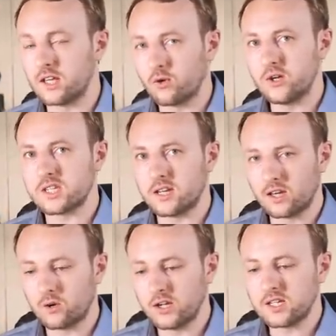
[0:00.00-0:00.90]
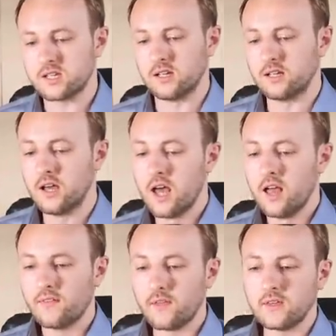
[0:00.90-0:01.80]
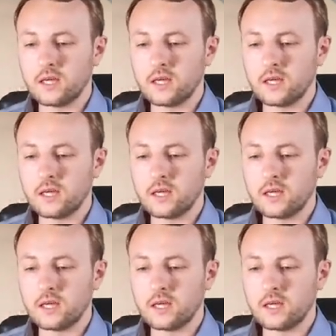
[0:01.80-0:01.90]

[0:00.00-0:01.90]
then